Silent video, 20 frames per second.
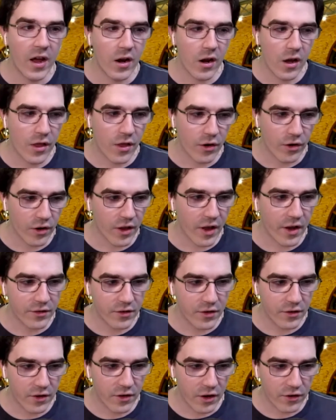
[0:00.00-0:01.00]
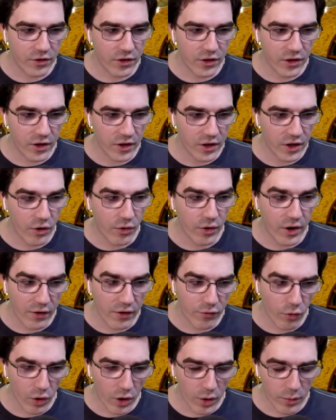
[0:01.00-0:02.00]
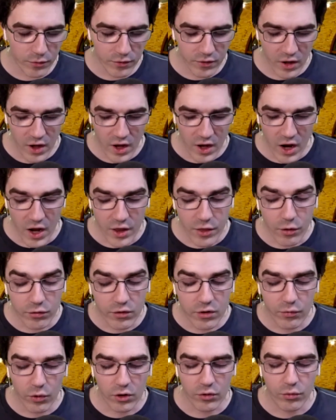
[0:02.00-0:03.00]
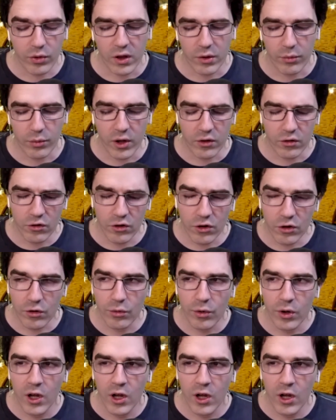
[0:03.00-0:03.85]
that are class discussion and Q&A forums. And those have worked really well too.